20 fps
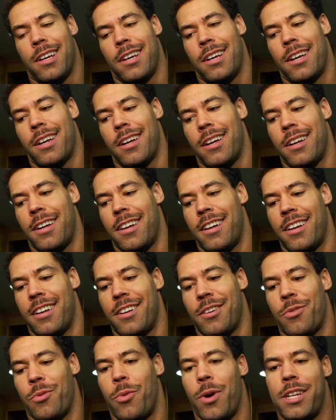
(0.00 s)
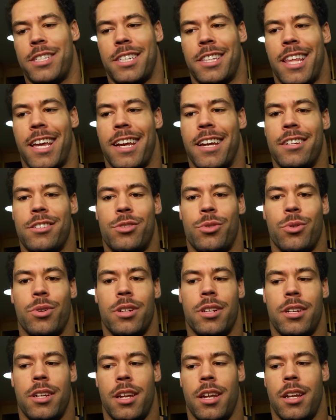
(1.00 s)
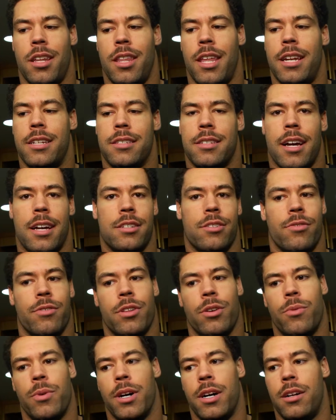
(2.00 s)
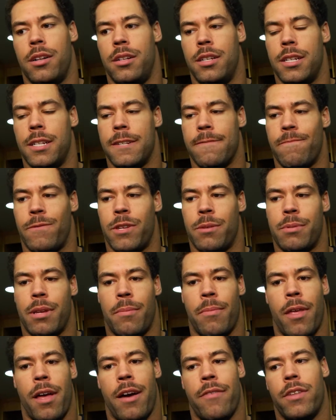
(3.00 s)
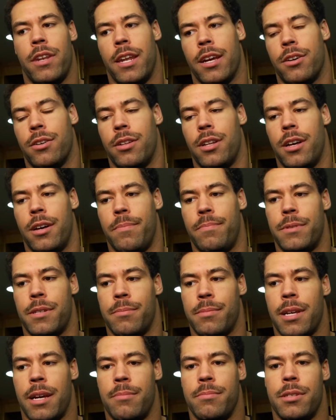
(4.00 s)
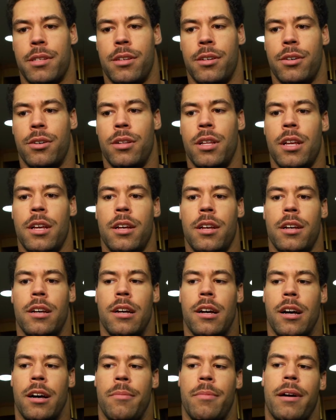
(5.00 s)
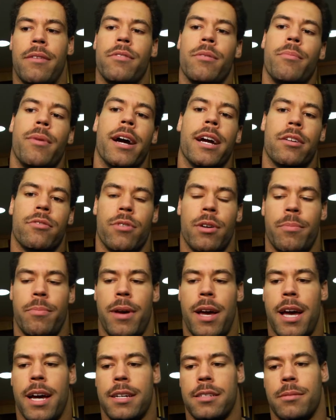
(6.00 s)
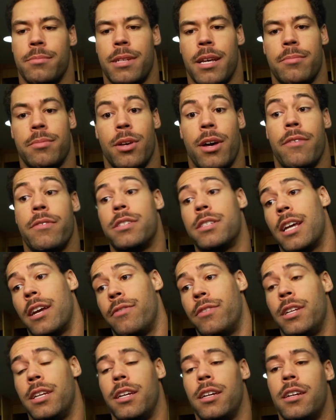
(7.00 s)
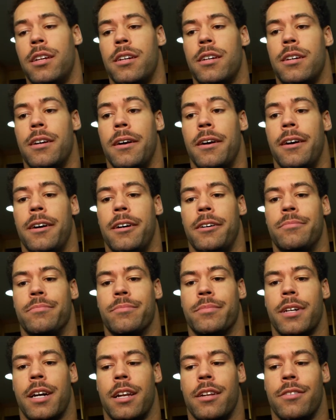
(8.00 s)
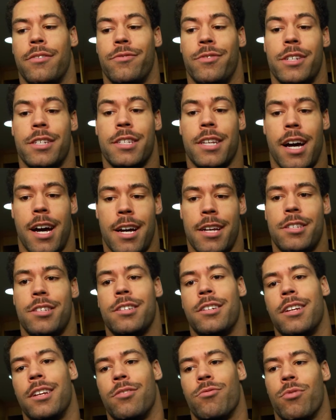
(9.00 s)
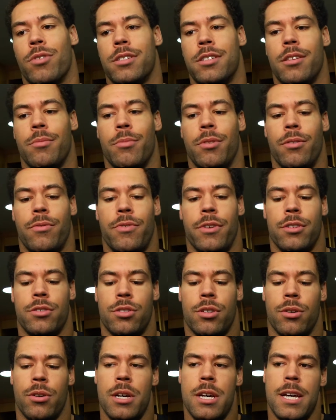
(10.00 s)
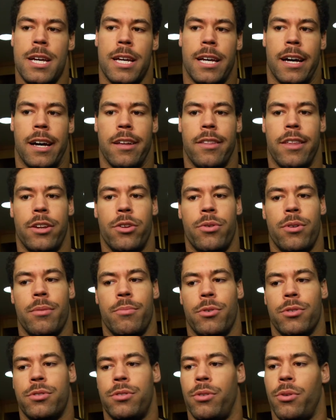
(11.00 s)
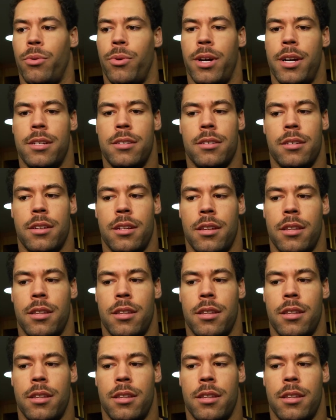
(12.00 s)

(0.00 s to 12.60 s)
uh, ways that they get to it, and they disguise it really well. And sometimes they'll have the nickel up, sometimes they'll um, have the Mike run back. Sometimes I'll have a safety um, kind of disguise and, and, run to the middle of the field. So uh, they do it in a multitude of ways, and,